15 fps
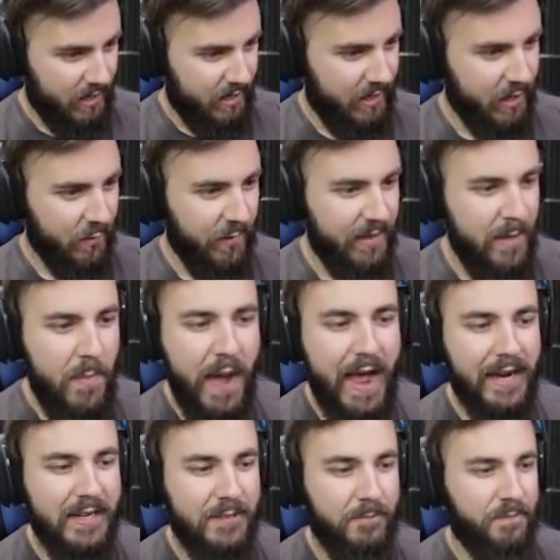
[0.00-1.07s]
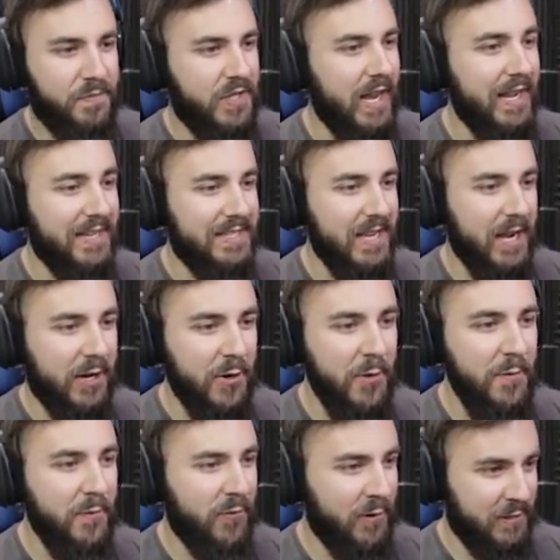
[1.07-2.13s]
You got a really bad turning
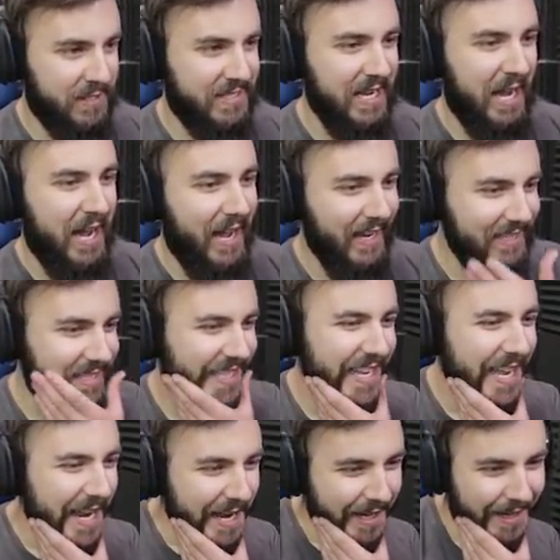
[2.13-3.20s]
circle for a start. You